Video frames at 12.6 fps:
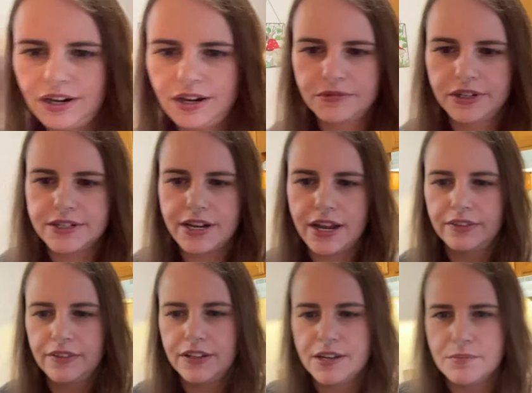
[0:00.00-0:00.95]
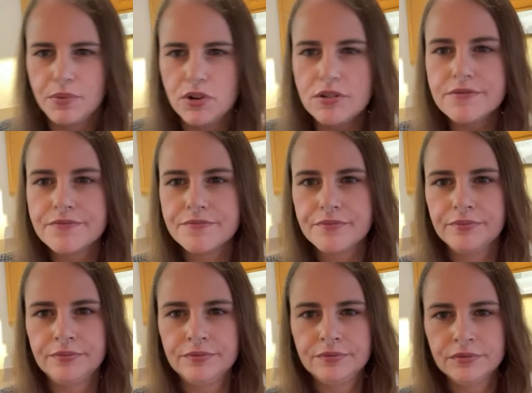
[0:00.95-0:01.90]
I'm gonna take the gimbal,
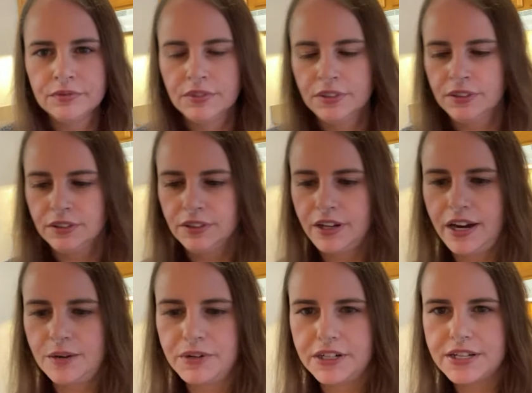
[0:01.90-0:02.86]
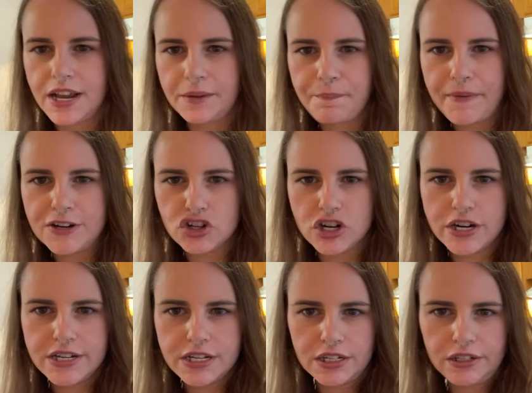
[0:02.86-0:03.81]
and I'm gonna take my
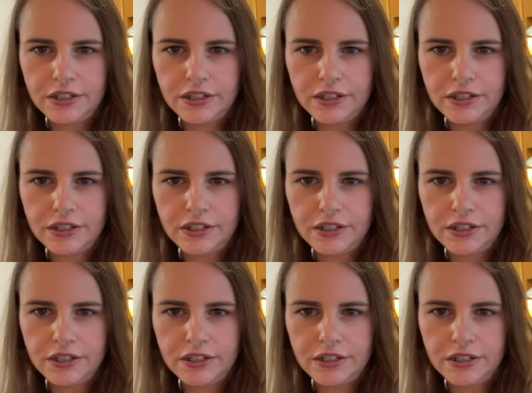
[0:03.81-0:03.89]
drink.